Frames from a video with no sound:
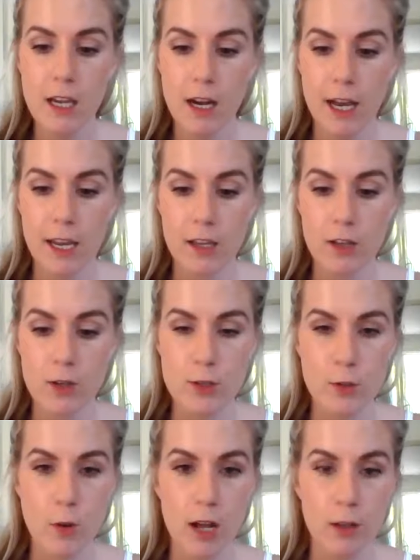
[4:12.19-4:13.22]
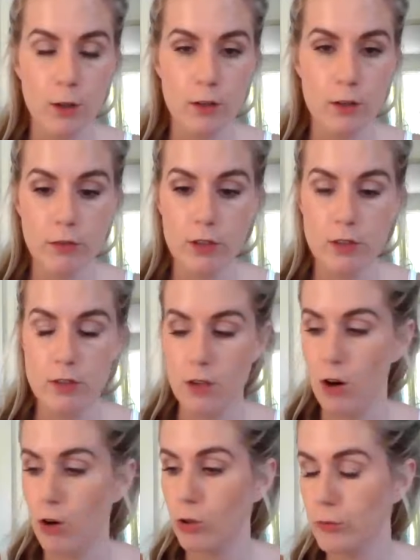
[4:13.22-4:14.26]
I used quite a lot of
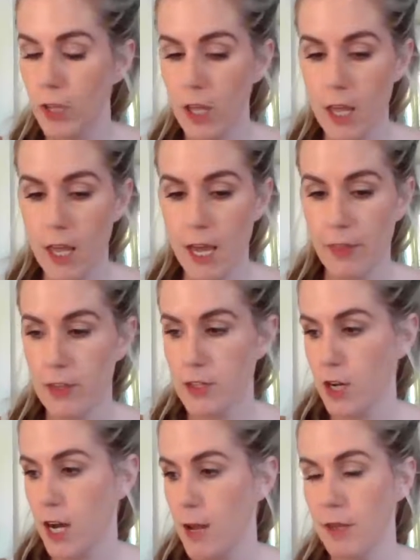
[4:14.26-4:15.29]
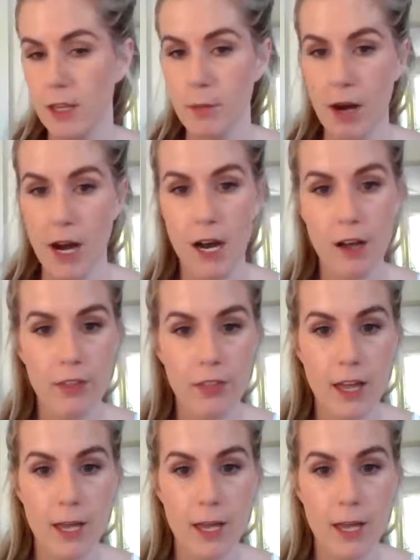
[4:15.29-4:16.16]
Console at the time in the bath,